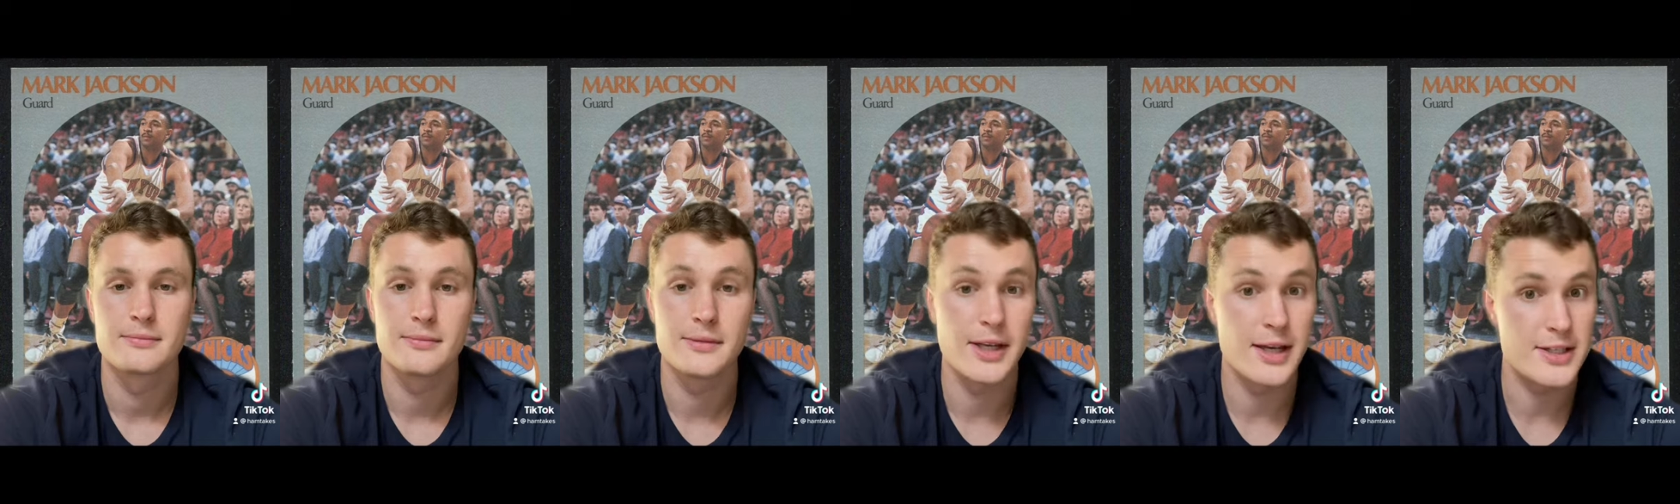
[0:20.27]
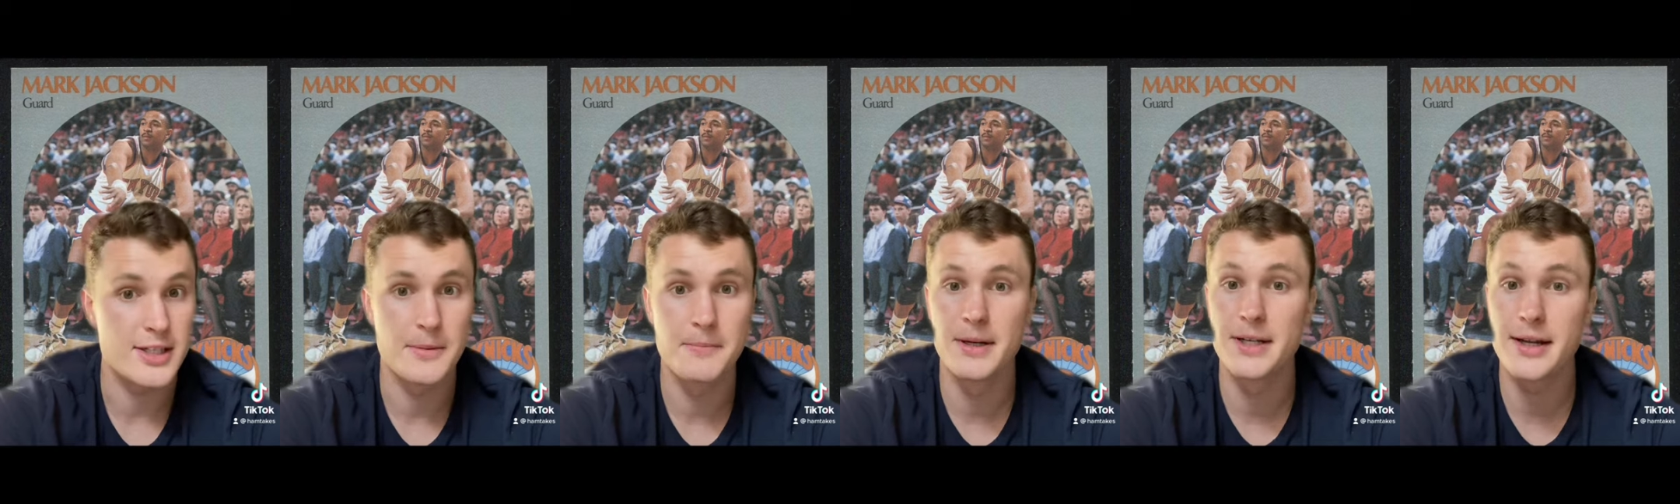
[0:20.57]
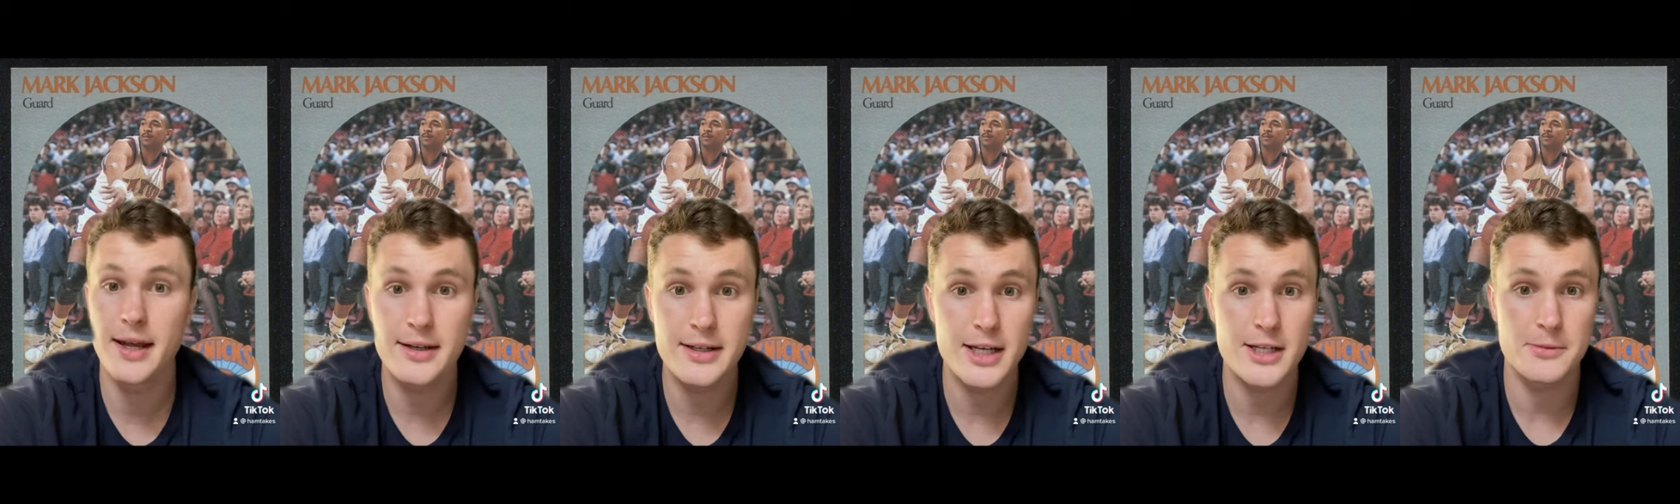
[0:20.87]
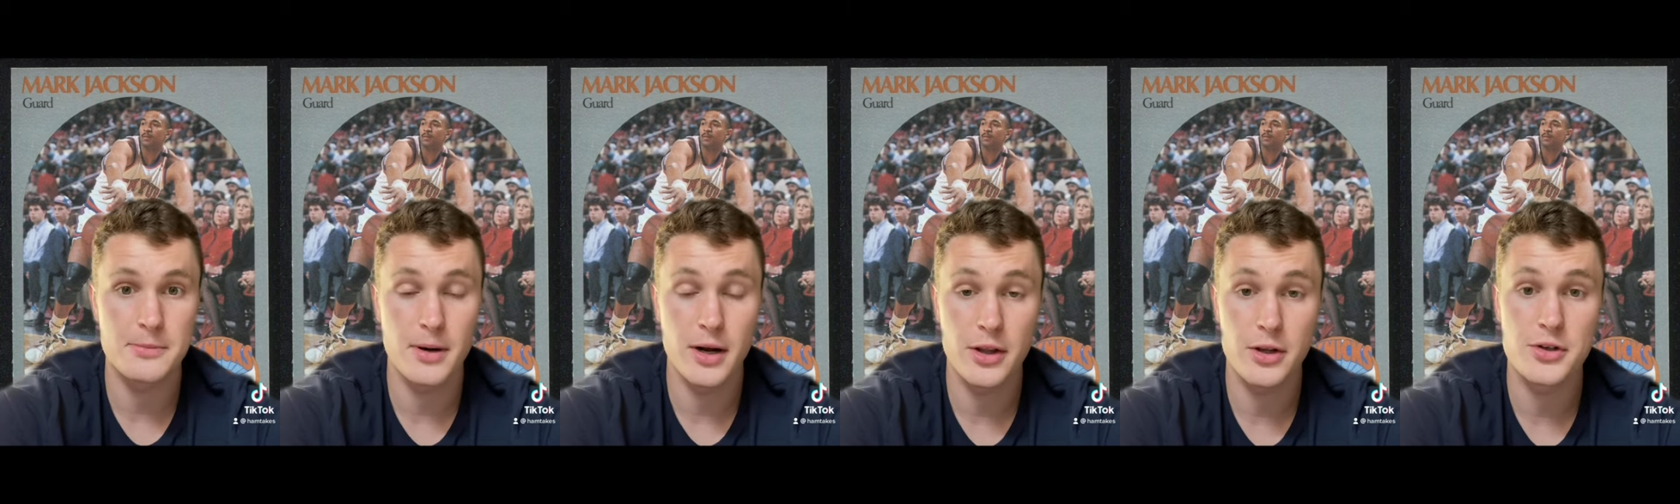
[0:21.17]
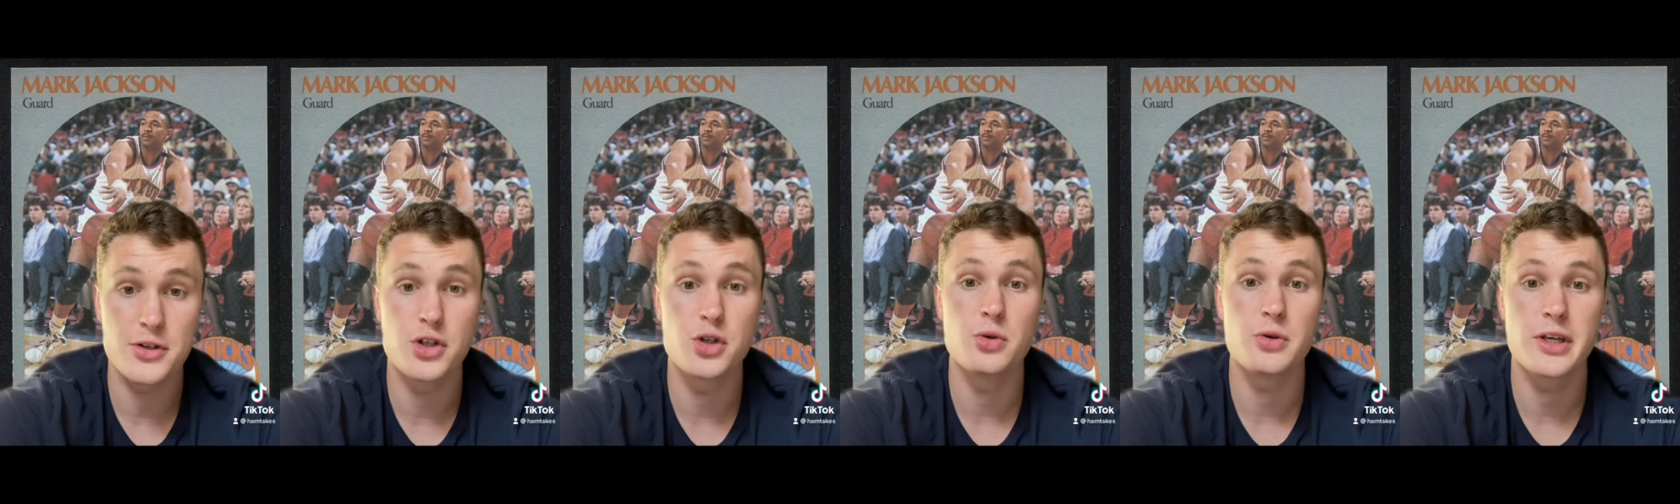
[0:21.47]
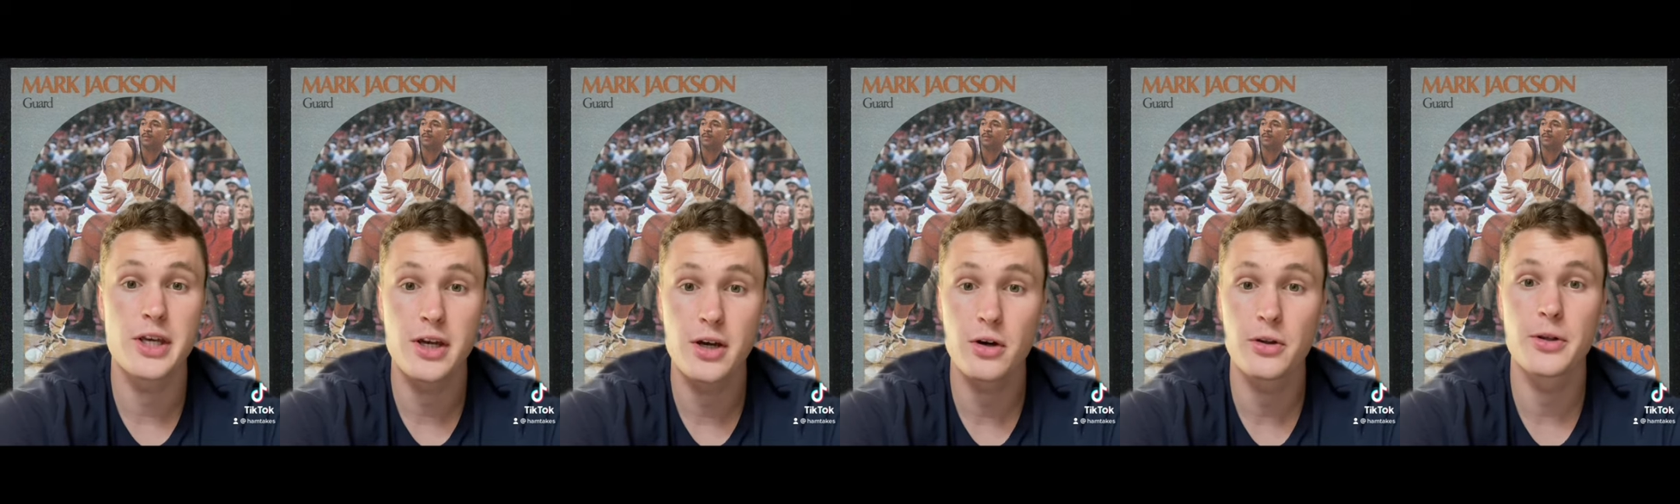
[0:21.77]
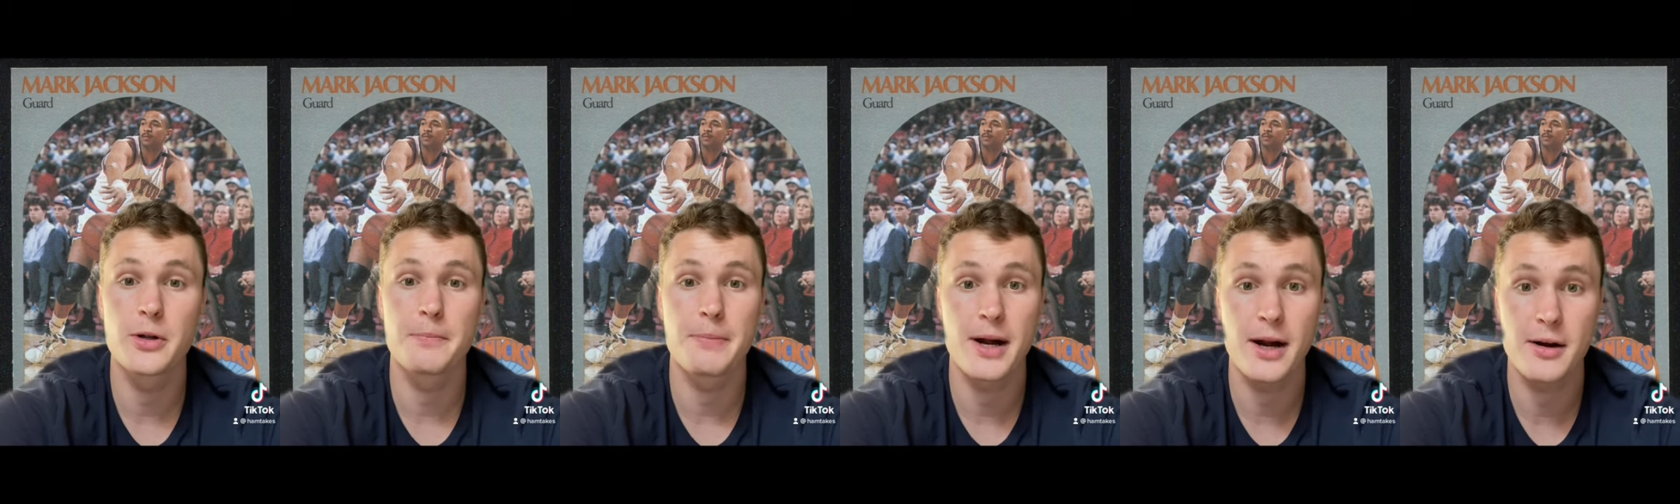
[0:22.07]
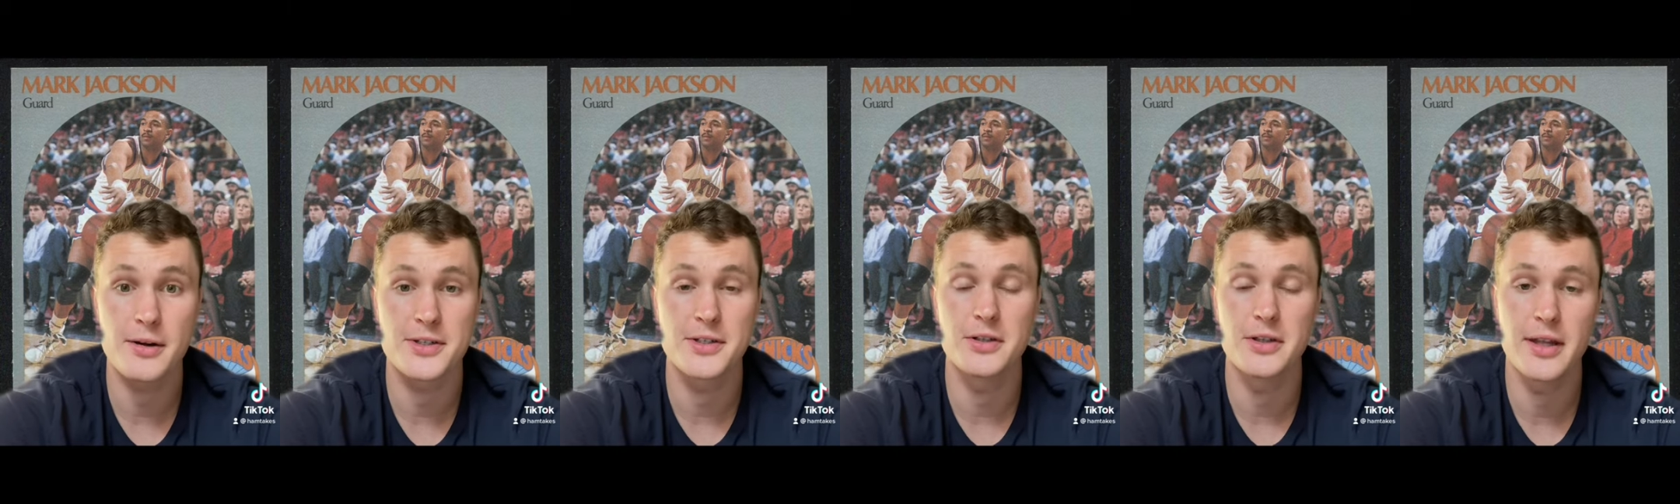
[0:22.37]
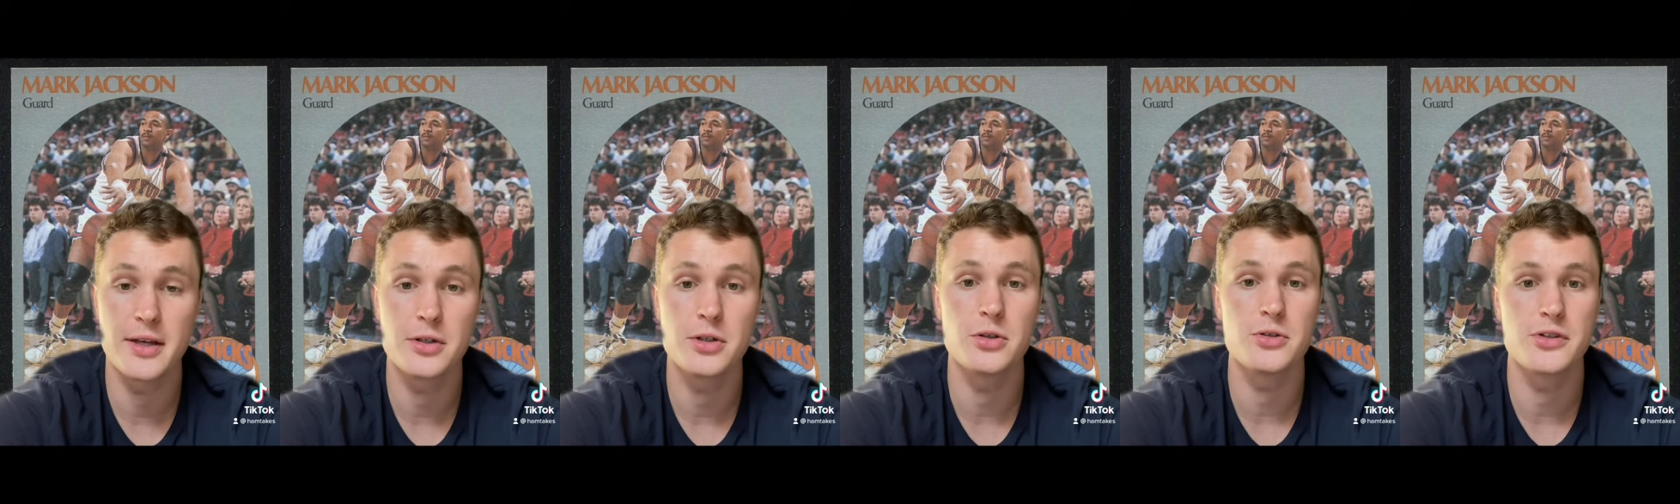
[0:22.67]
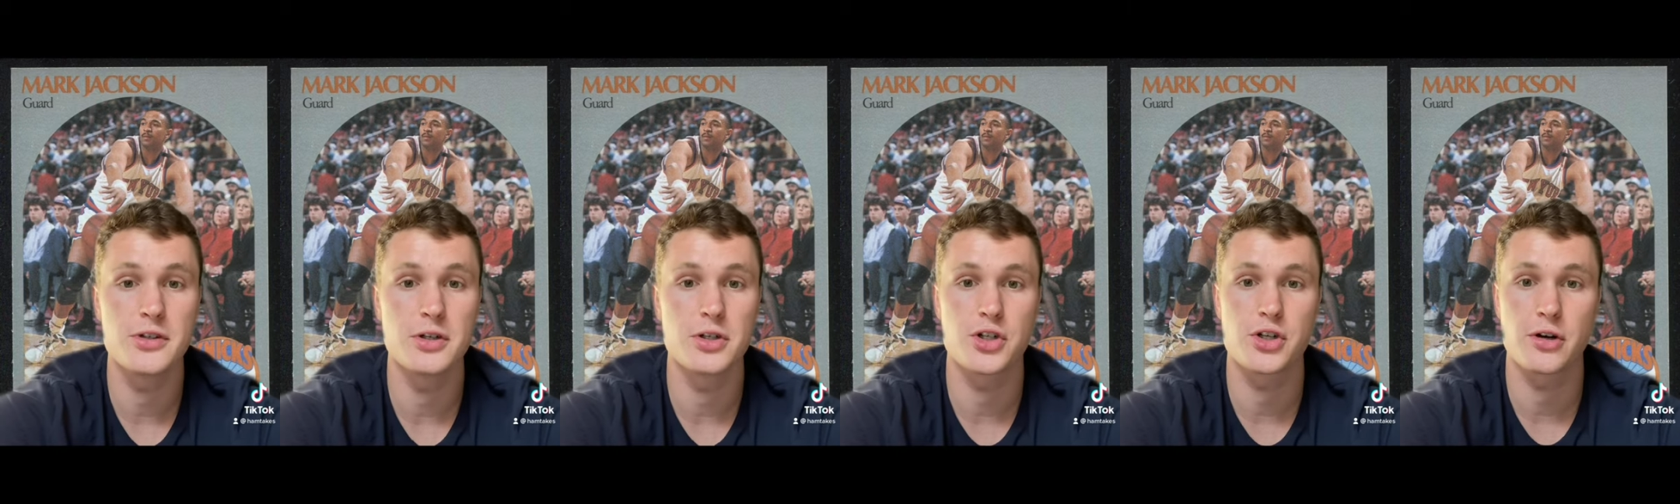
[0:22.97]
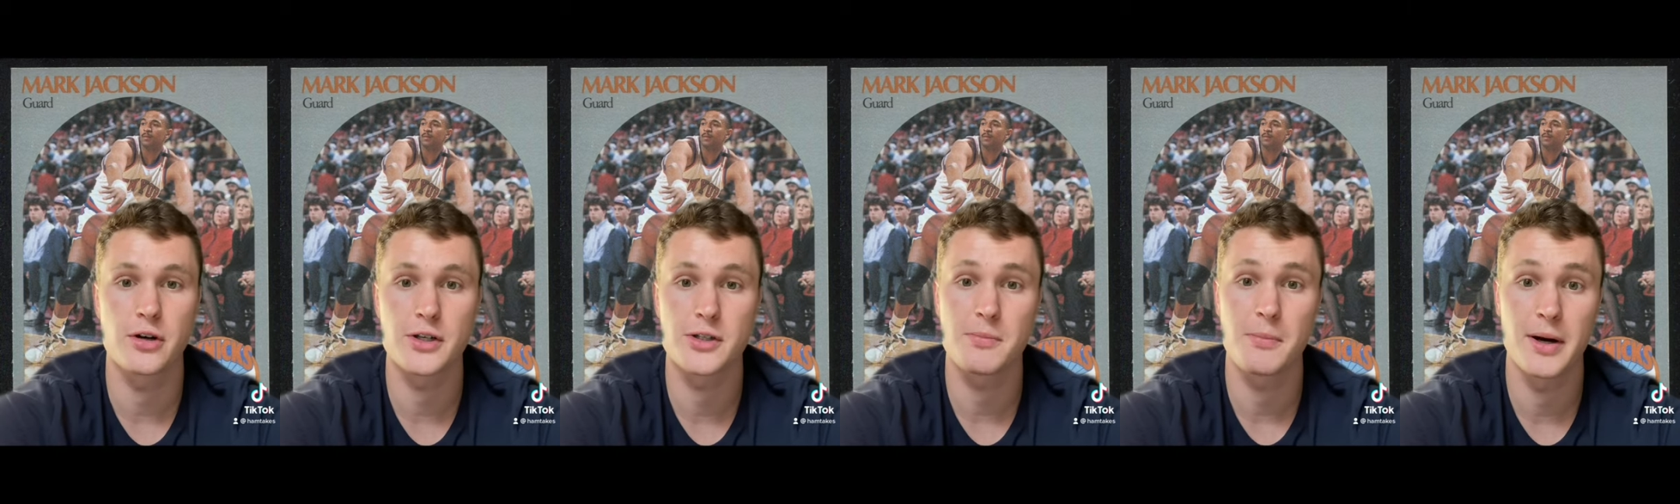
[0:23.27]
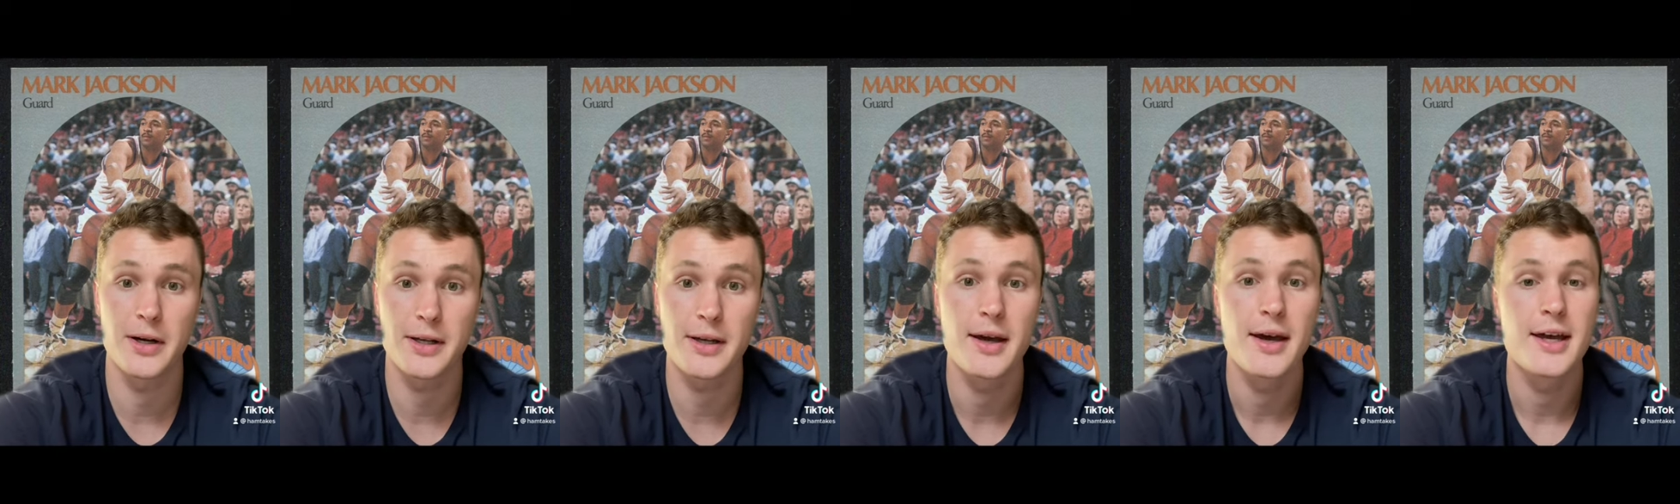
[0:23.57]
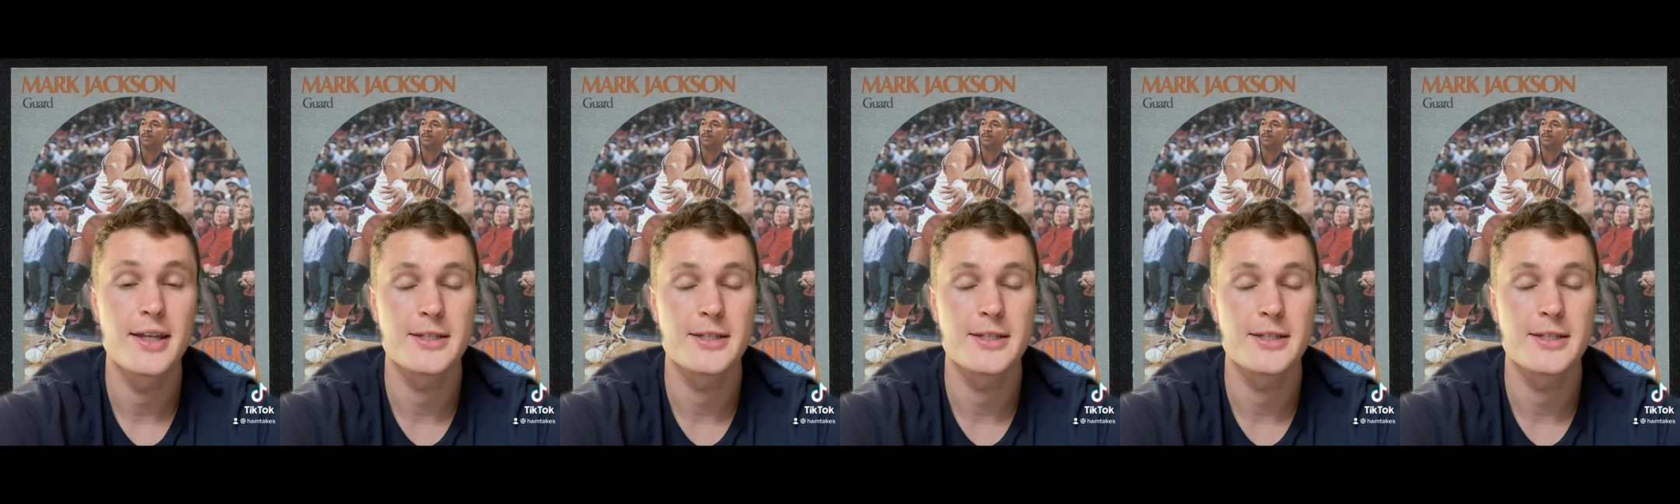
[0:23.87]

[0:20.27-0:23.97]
Yes, the Menendez brothers, who killed their parents and then used the insurance money